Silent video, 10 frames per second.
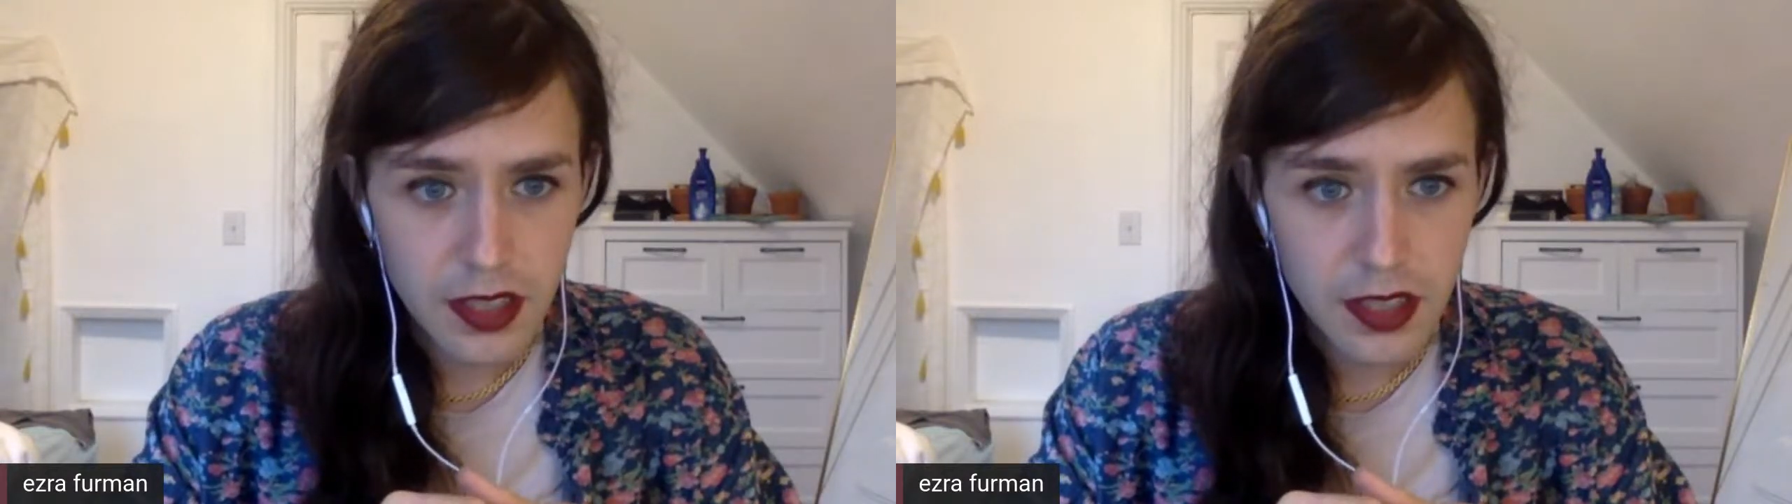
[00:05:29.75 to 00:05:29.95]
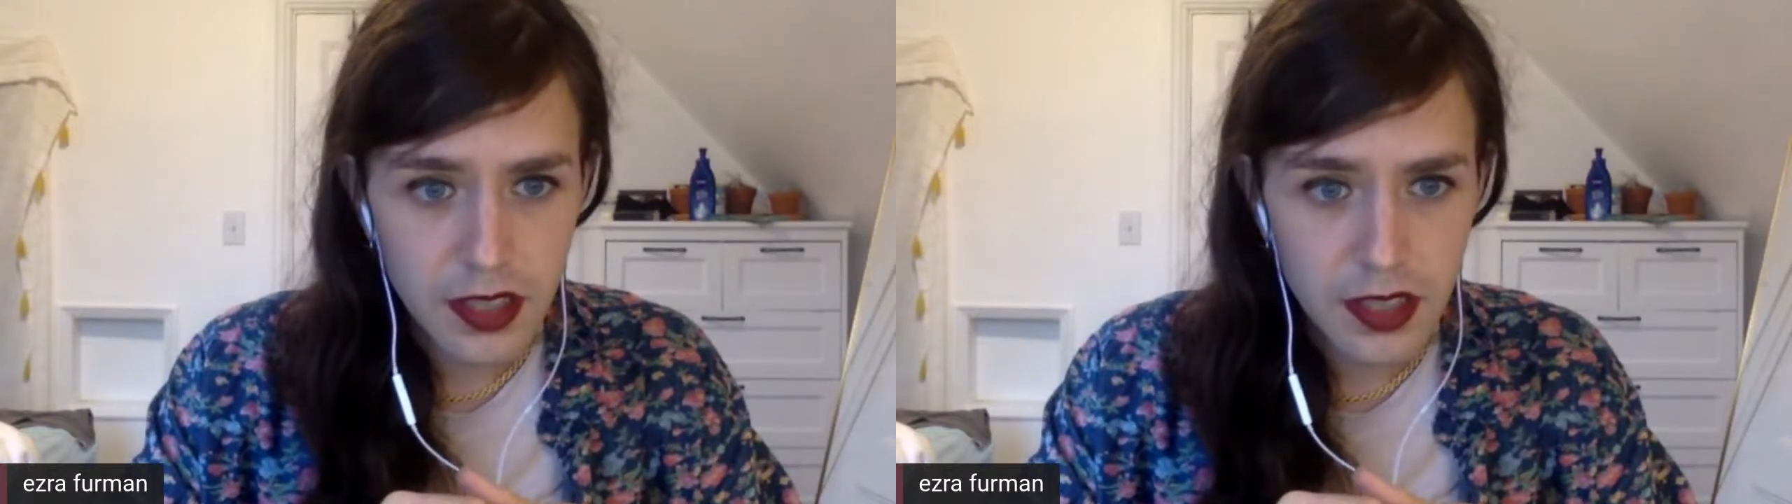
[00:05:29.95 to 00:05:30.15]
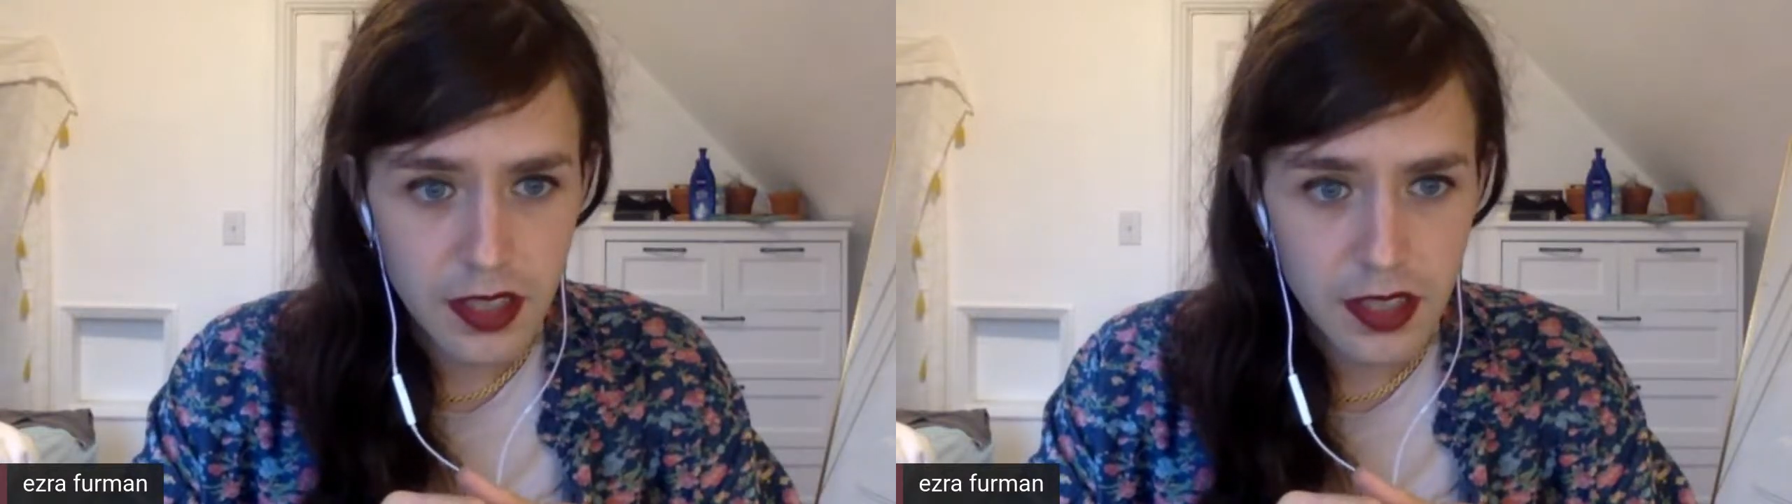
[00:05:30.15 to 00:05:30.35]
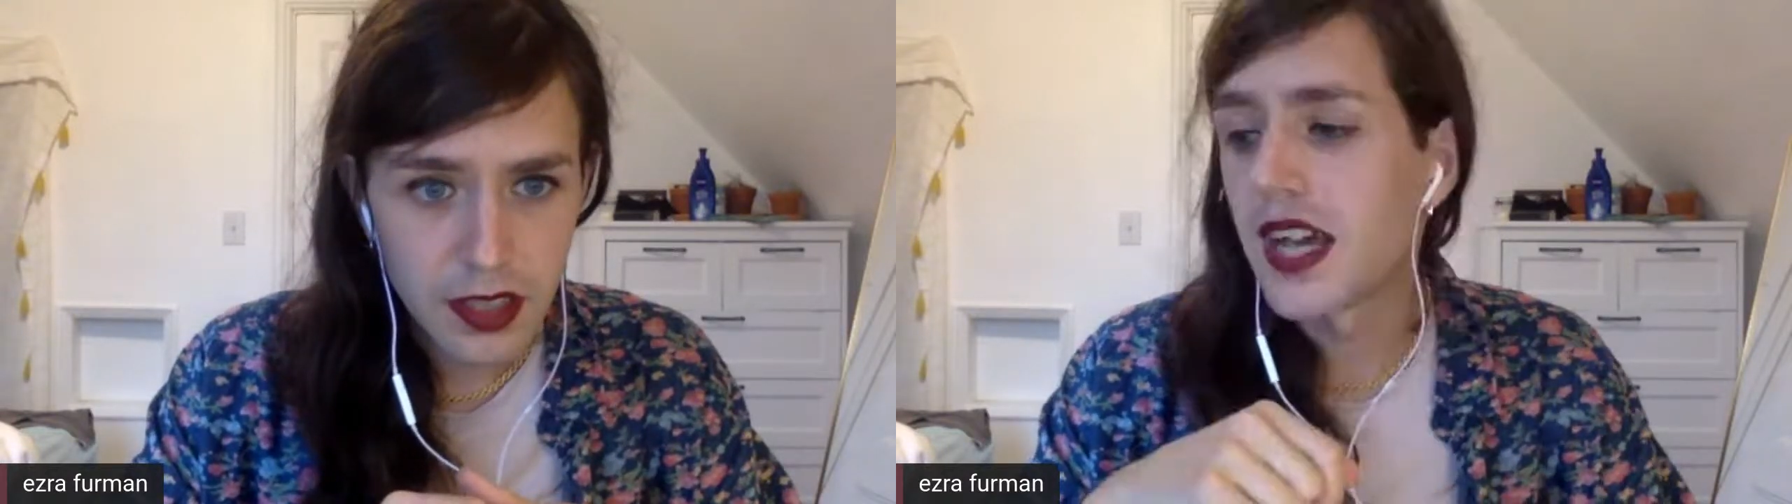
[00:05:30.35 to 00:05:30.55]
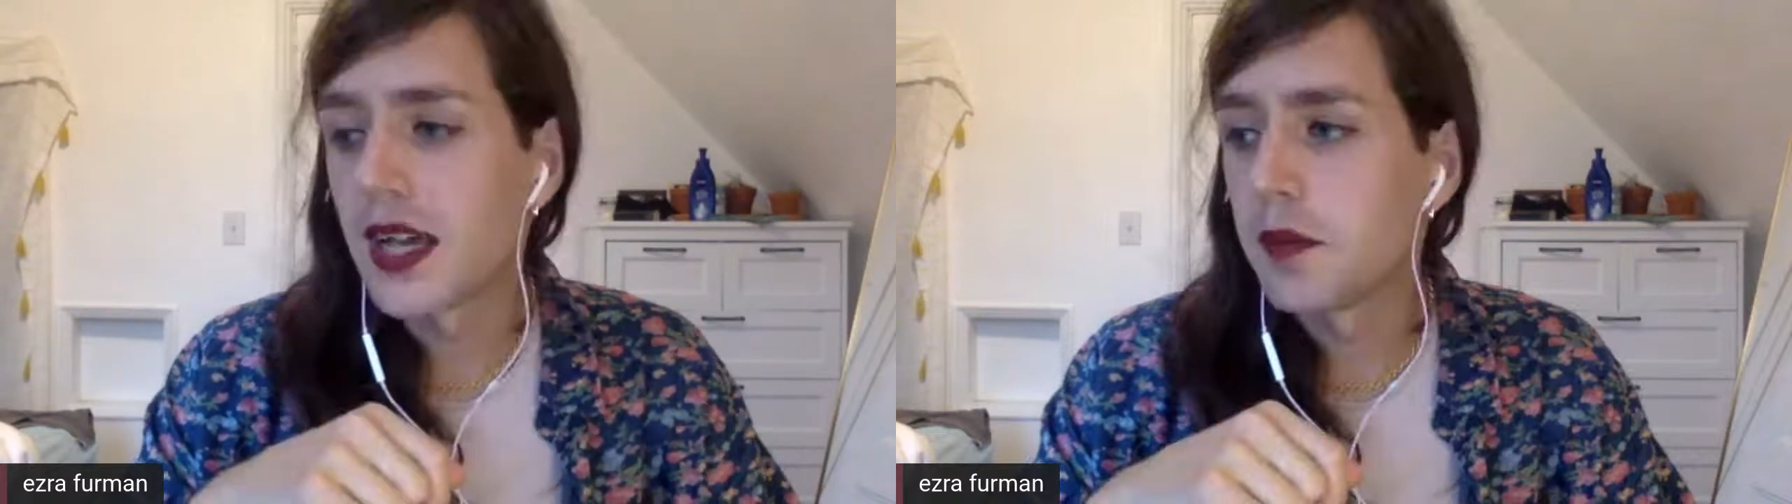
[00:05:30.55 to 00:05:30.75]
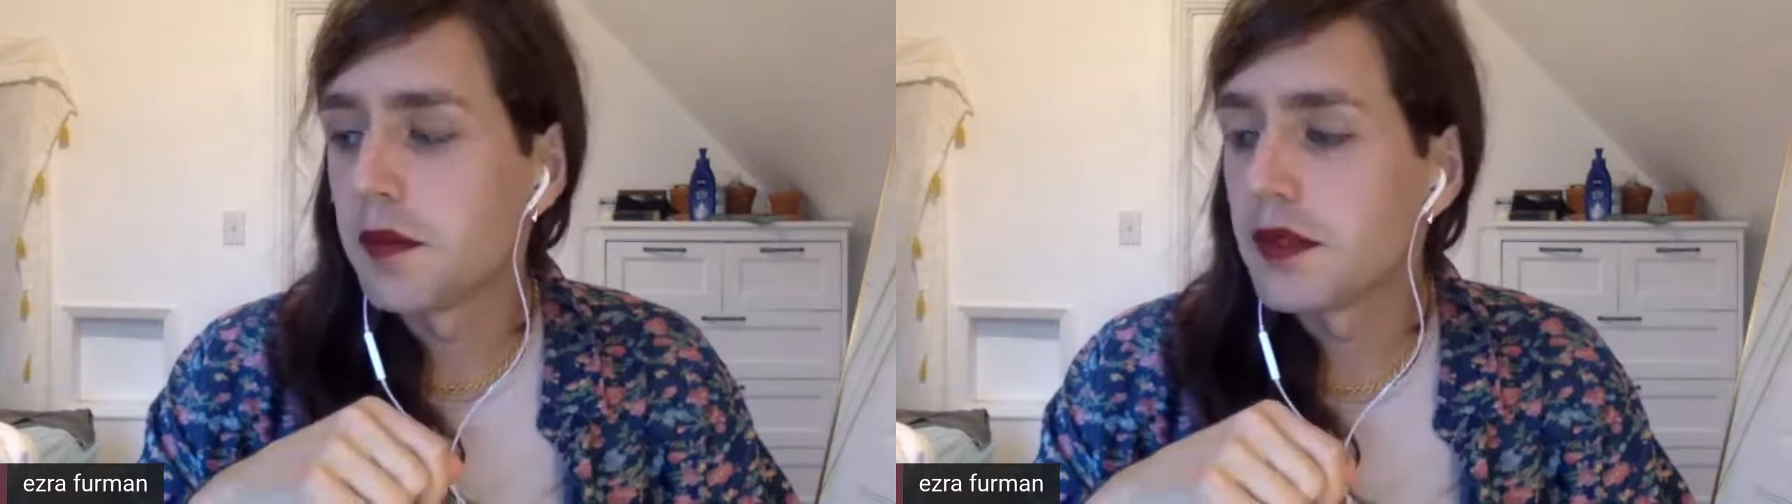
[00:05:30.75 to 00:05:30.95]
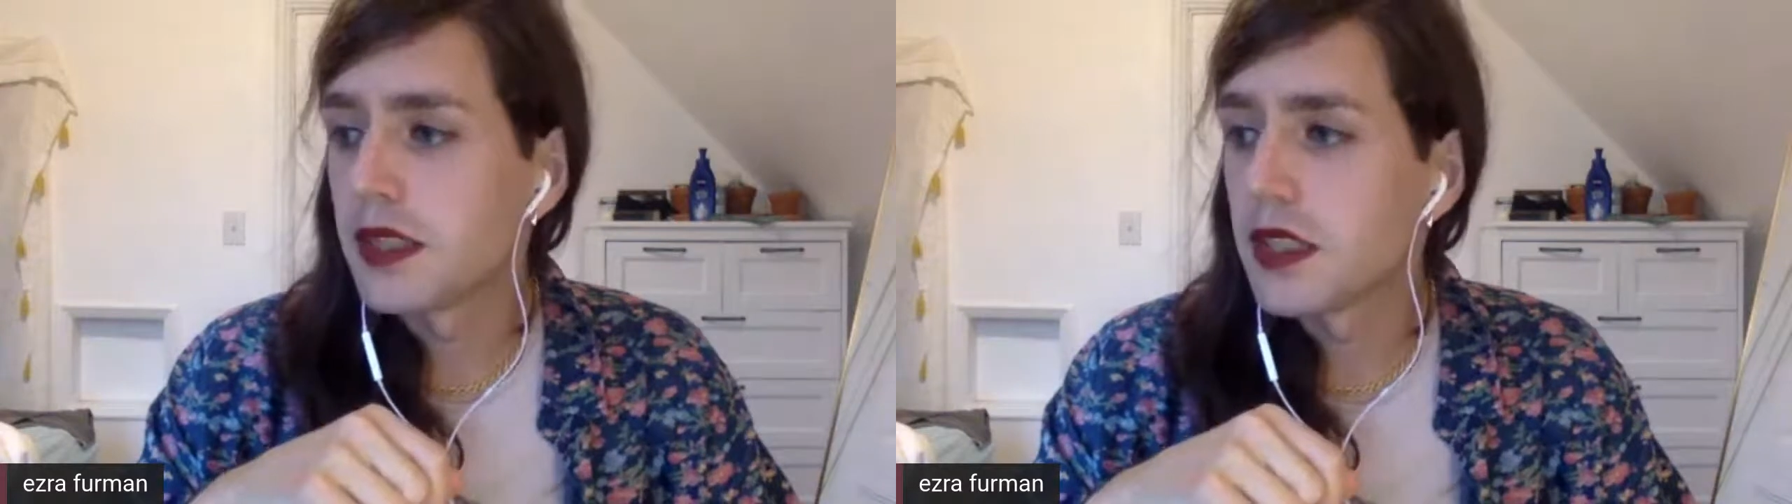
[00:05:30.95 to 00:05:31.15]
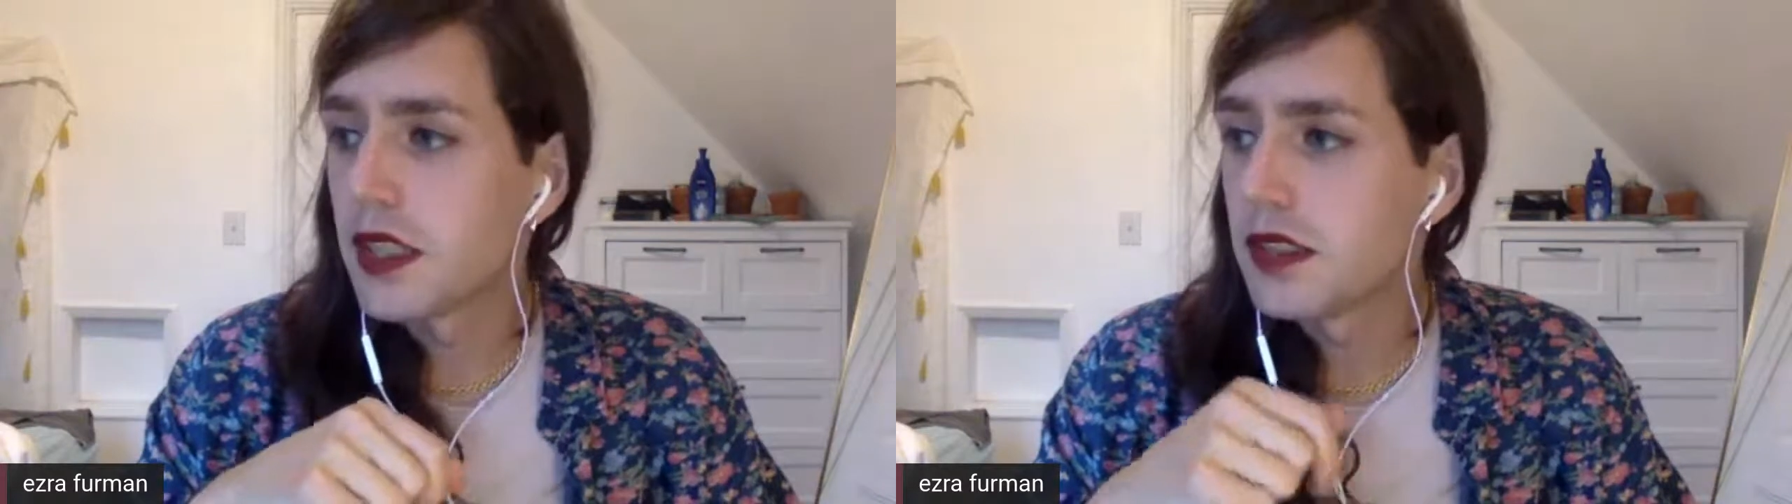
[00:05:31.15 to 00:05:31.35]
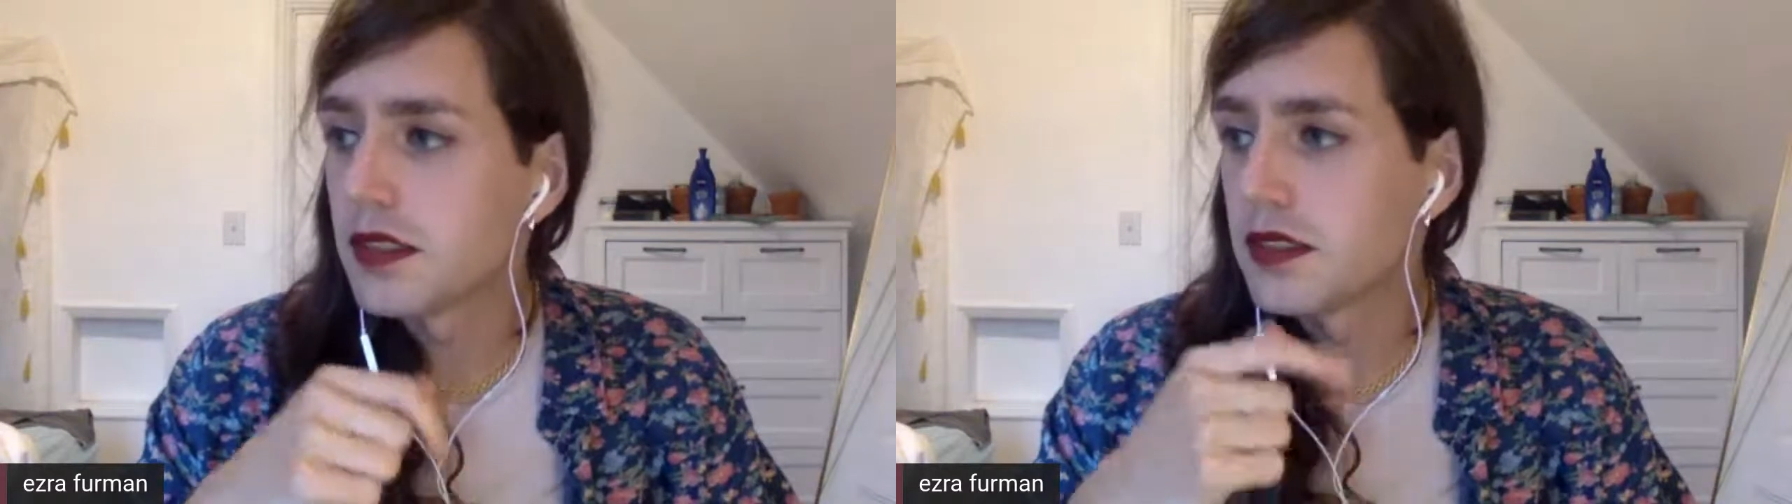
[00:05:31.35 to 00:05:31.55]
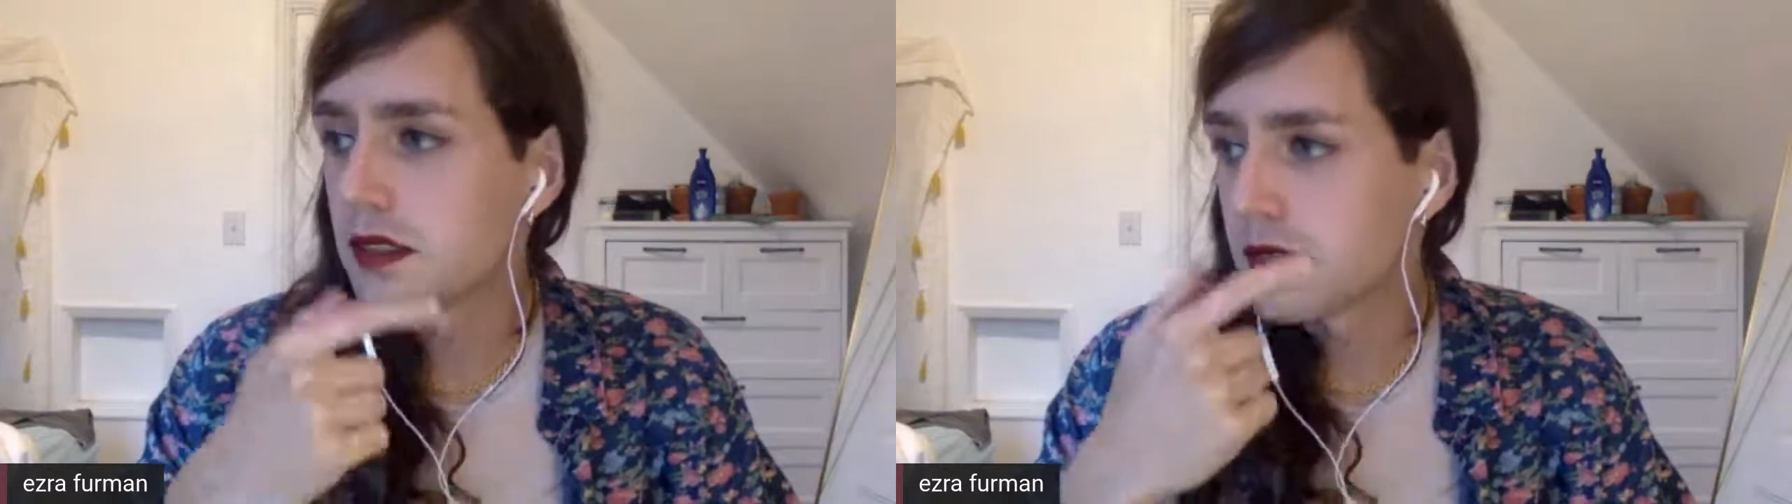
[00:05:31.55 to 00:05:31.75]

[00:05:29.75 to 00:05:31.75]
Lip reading: logged some time, you know.